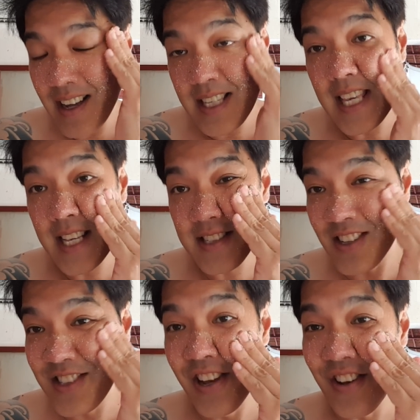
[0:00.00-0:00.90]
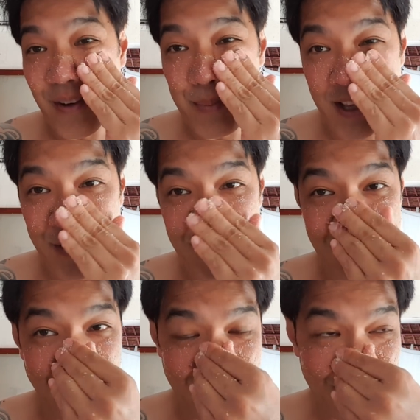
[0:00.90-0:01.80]
Yes, I do. Believe it or
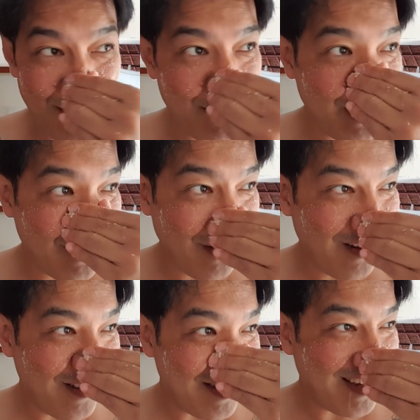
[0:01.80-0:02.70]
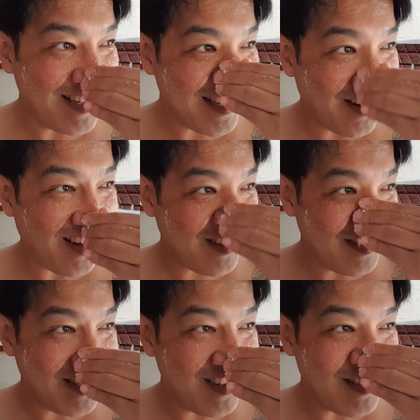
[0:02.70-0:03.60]
not, when I'm on the holidays, I
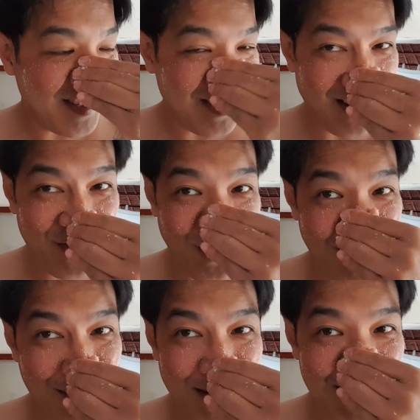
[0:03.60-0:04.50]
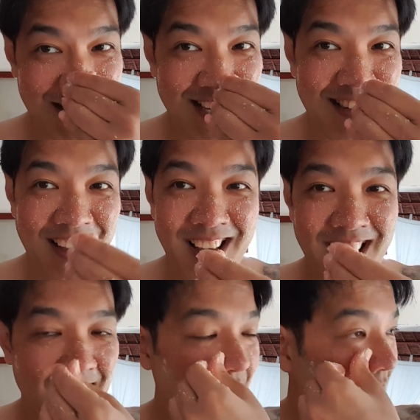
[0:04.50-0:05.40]
actually use this to exfoliate my skin.
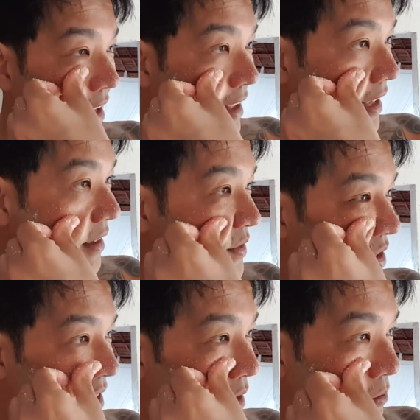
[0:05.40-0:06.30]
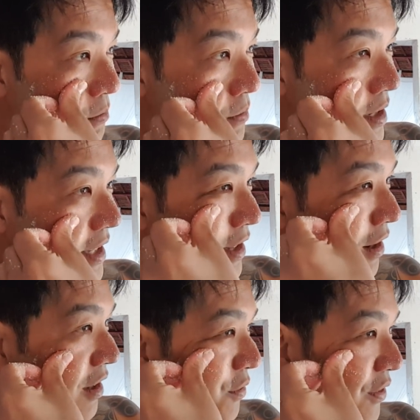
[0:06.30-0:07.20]
And it gives you a really
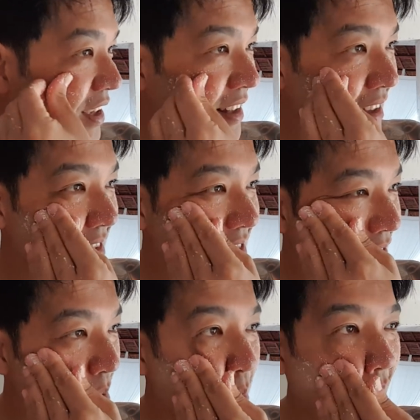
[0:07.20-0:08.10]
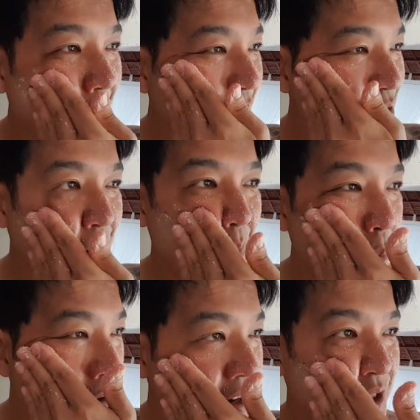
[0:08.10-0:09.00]
nice feel. It's like a
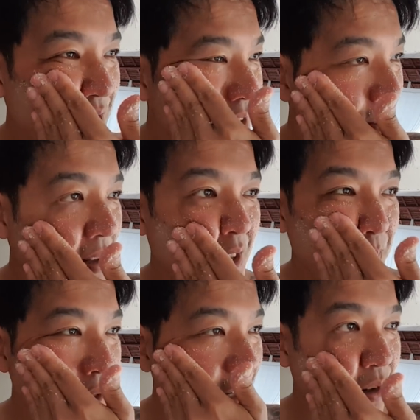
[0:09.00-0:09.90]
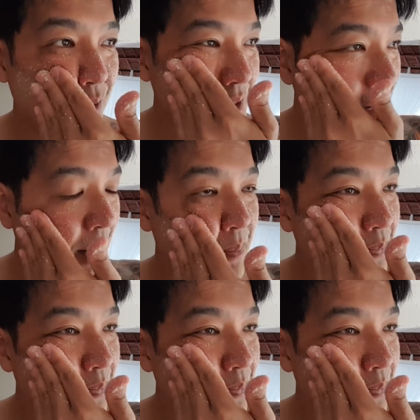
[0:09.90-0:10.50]
microdermabrasion, except a little bit coarser.